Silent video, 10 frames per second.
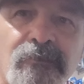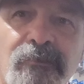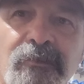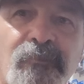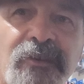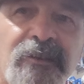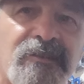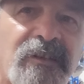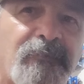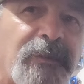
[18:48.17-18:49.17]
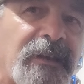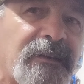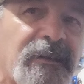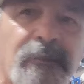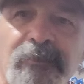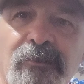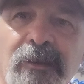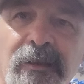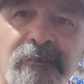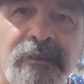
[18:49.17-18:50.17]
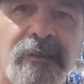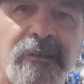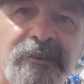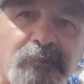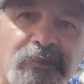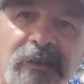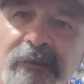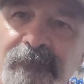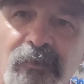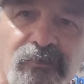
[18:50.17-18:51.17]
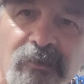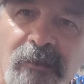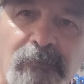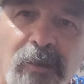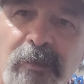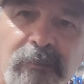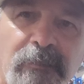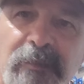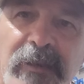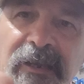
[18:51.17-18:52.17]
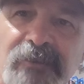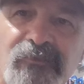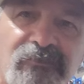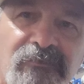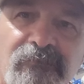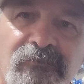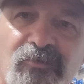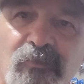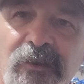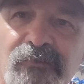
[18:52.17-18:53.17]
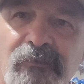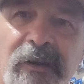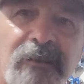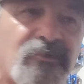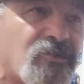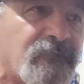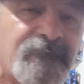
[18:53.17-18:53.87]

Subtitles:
You bring your stuff, pack it up, you go down there, nice, put the headphones on, 100, 200 rounds.